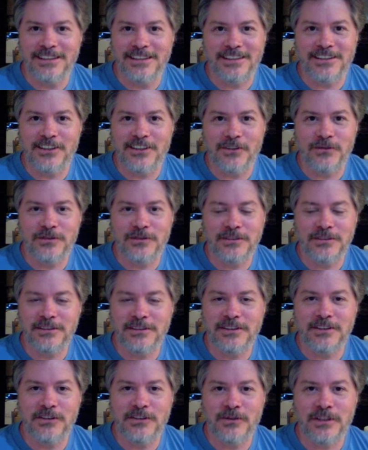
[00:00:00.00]
Don't
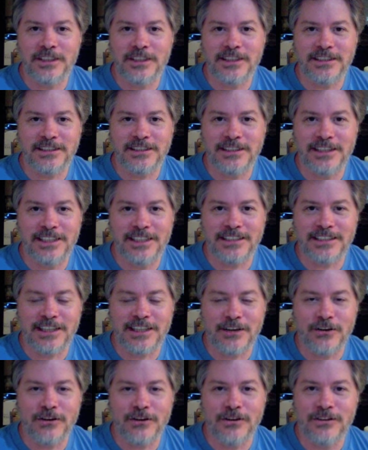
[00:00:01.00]
don't get
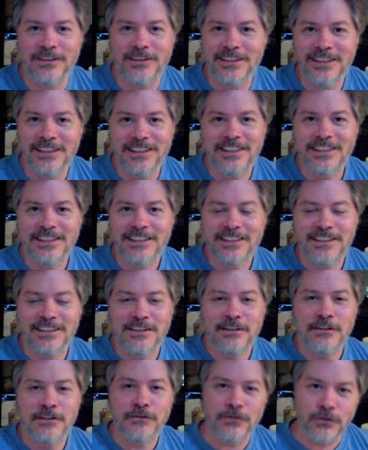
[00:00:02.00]
hysterical.
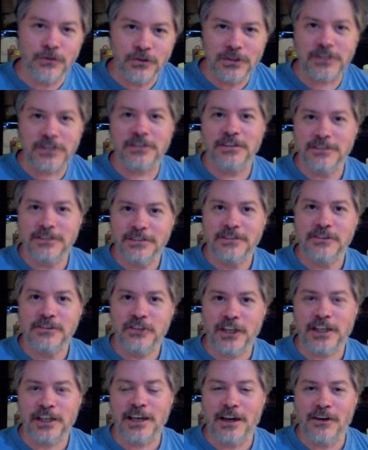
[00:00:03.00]
First,
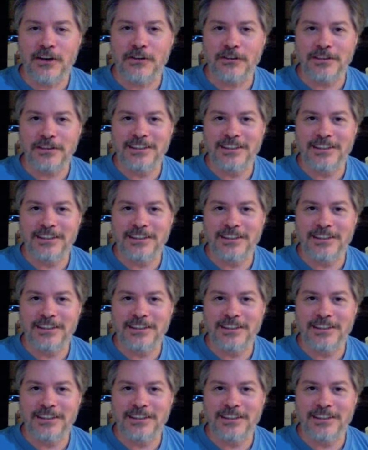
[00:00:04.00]
check out